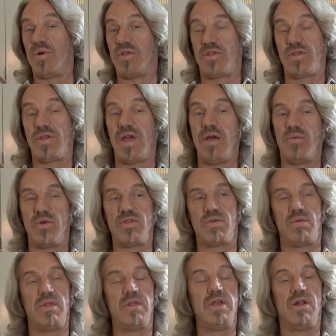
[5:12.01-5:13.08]
was, it
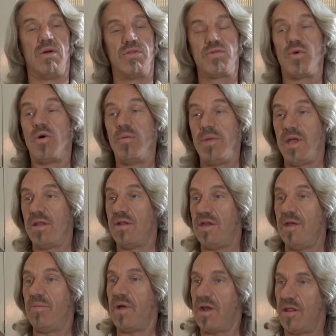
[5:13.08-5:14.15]
was, you know, throw me in the
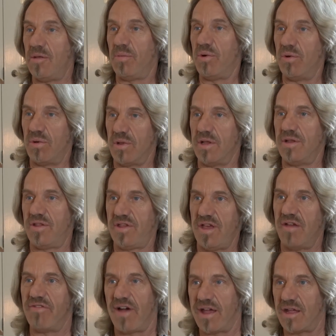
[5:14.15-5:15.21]
deep end of the pool and see
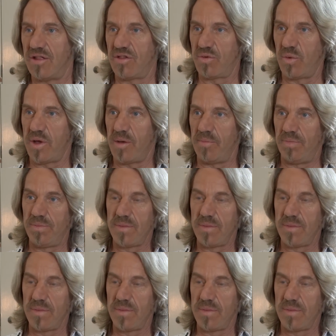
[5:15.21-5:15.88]
if I can swim.